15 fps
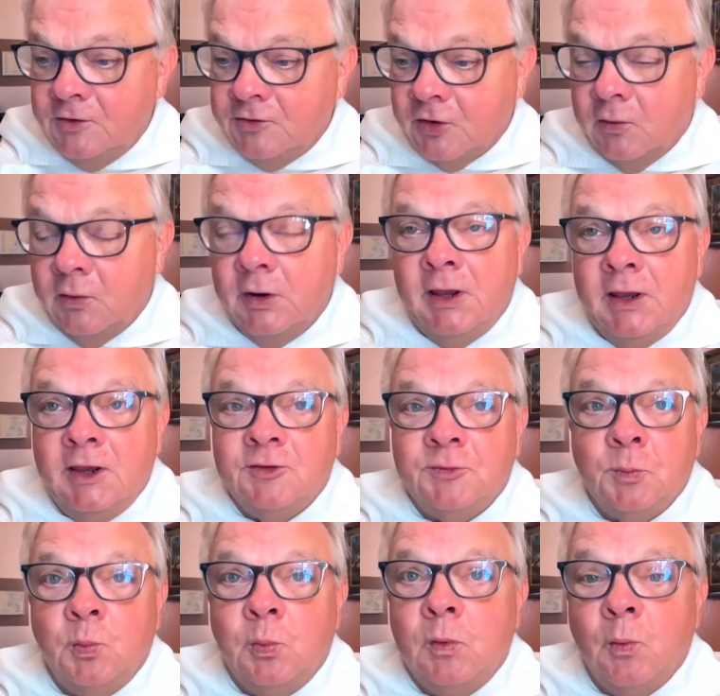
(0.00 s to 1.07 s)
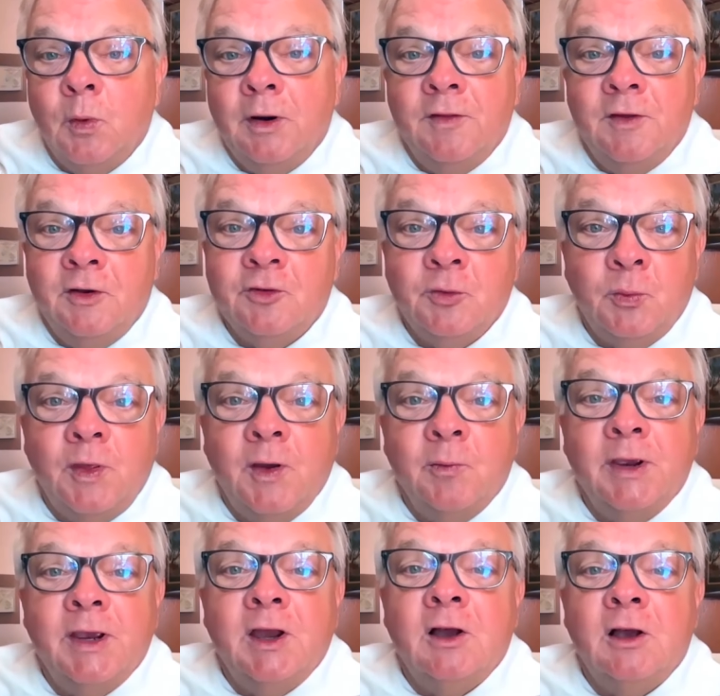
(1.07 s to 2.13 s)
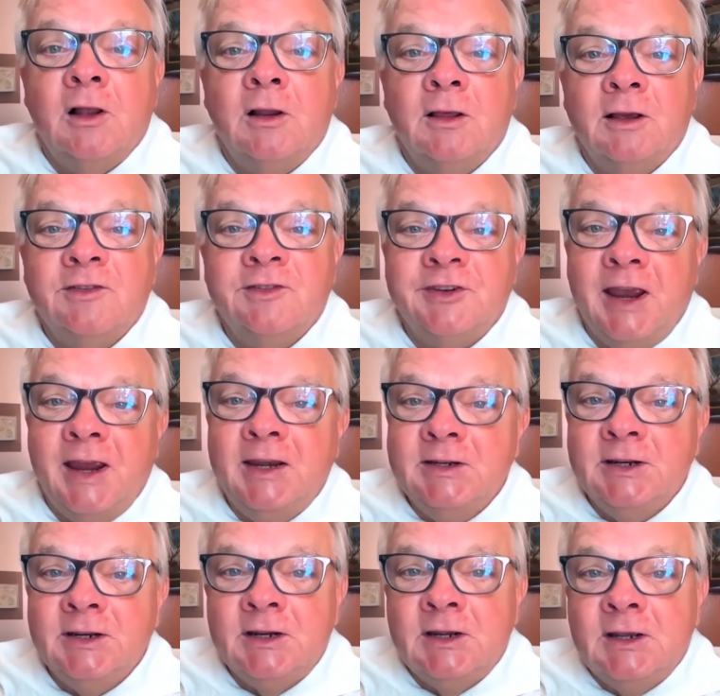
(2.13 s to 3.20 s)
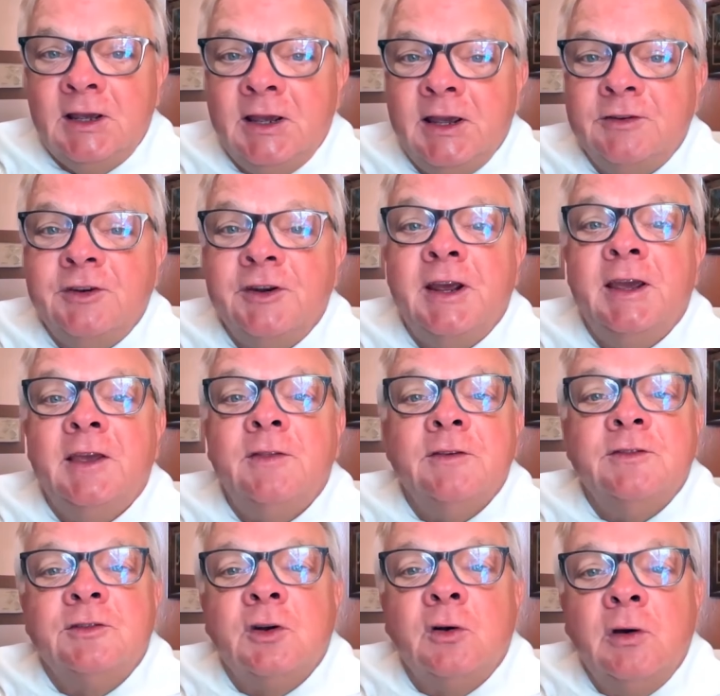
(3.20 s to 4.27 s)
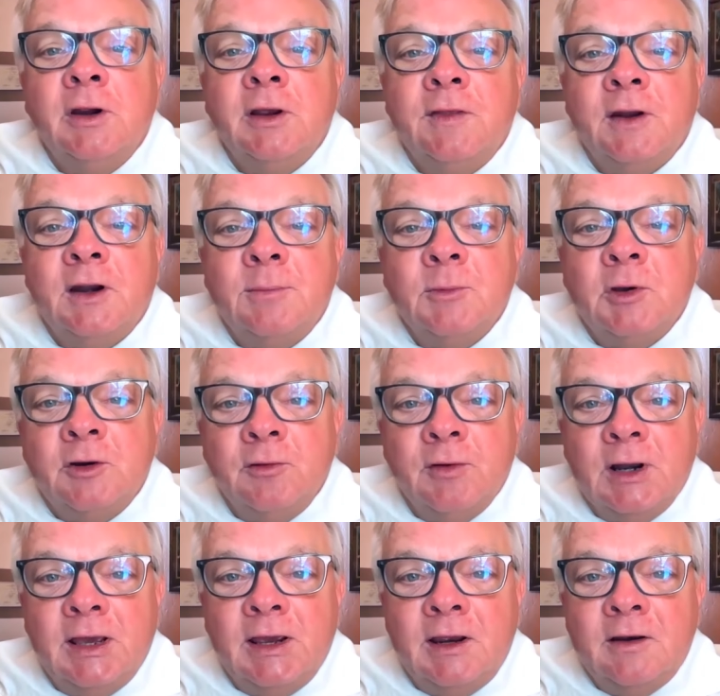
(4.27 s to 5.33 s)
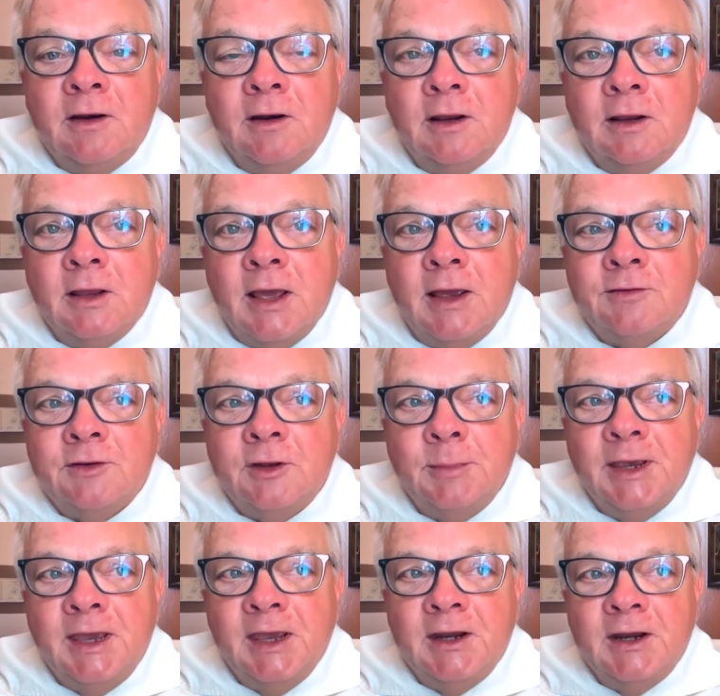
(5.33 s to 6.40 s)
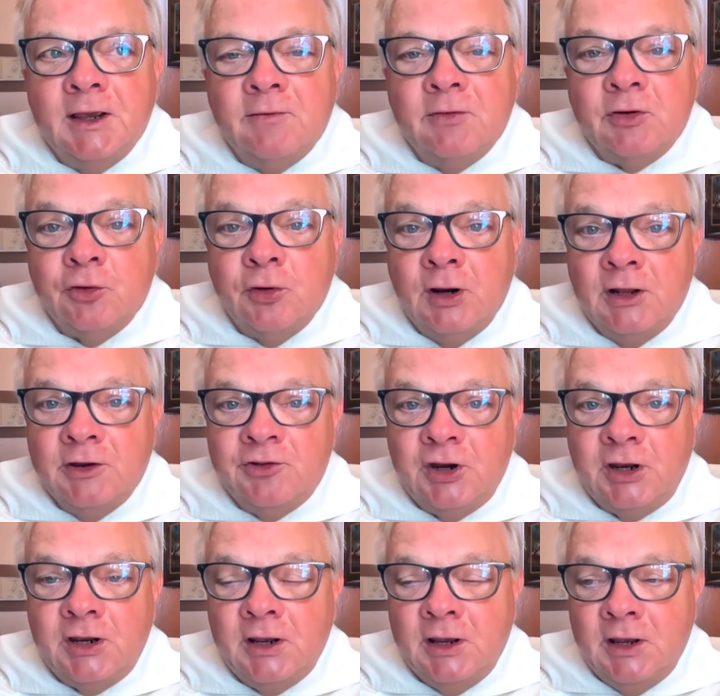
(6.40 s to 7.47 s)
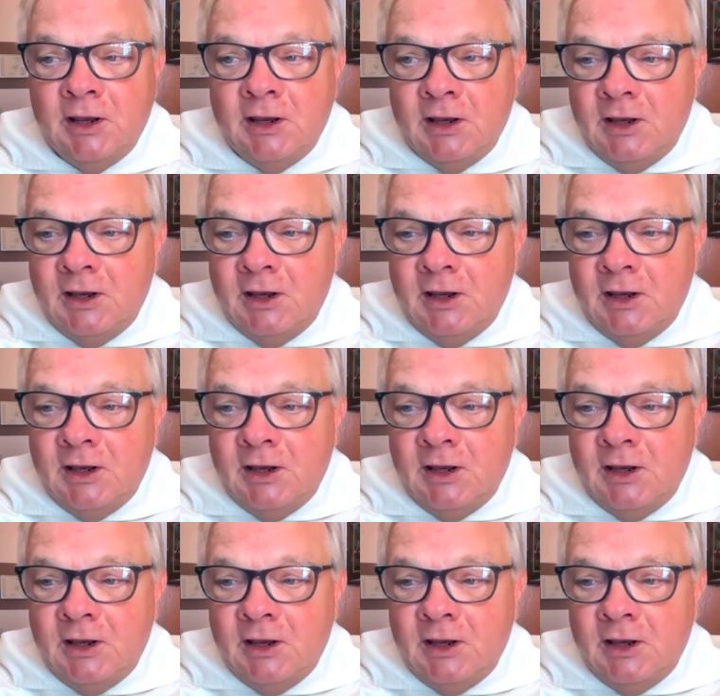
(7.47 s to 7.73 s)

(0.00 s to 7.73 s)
So he's one of those that we call a saint. And today, the story that I'm going to relate as the beginning of a trilogy